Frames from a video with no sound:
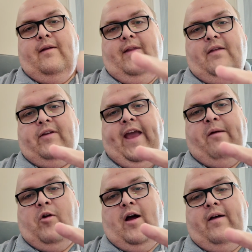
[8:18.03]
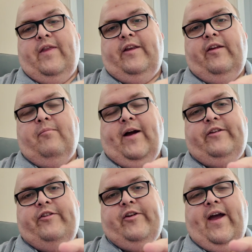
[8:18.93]
This camera, my
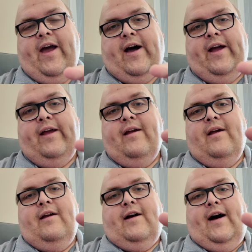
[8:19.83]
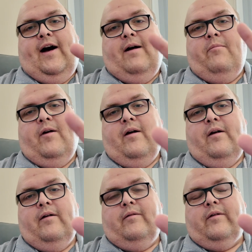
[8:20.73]
DJI
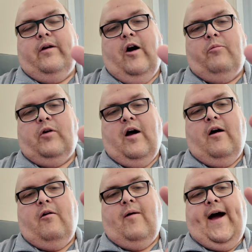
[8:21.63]
GoPro.